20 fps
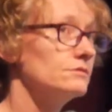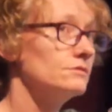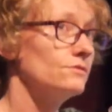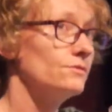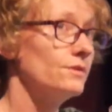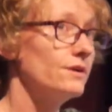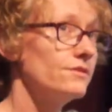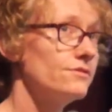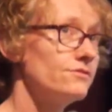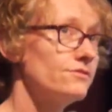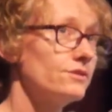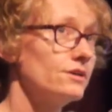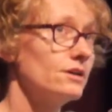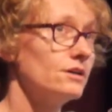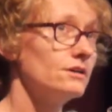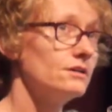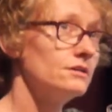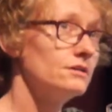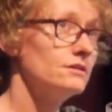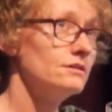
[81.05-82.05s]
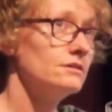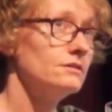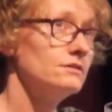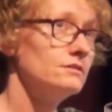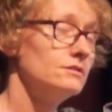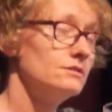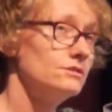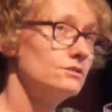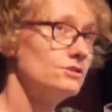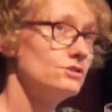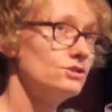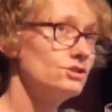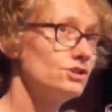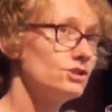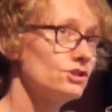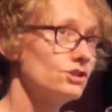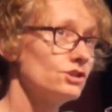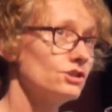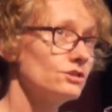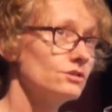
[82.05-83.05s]
with the
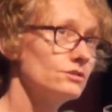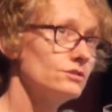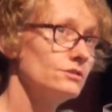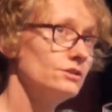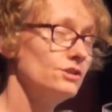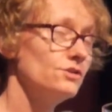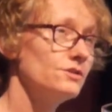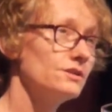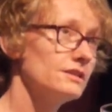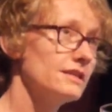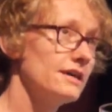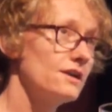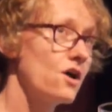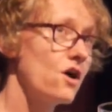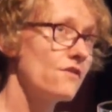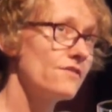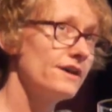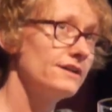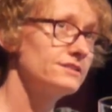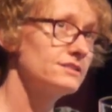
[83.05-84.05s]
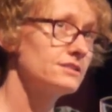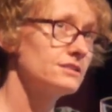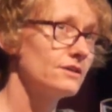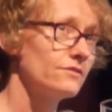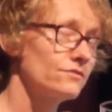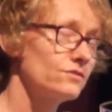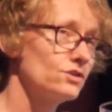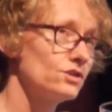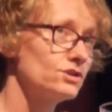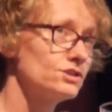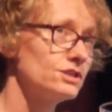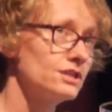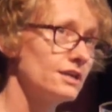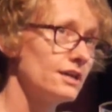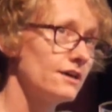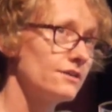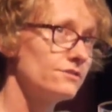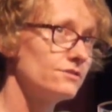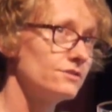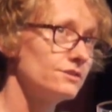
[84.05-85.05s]
sugar. You can let all that stuff cook
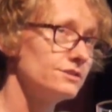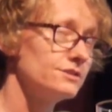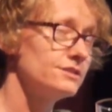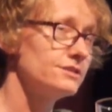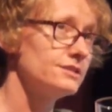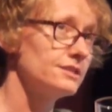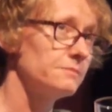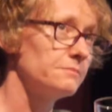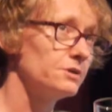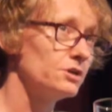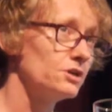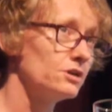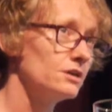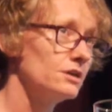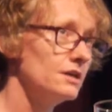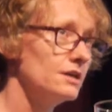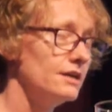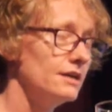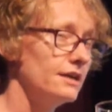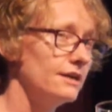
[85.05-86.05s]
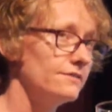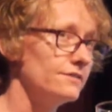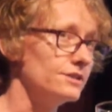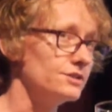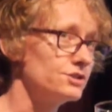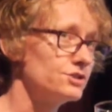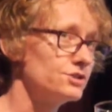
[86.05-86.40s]
together and simmer and then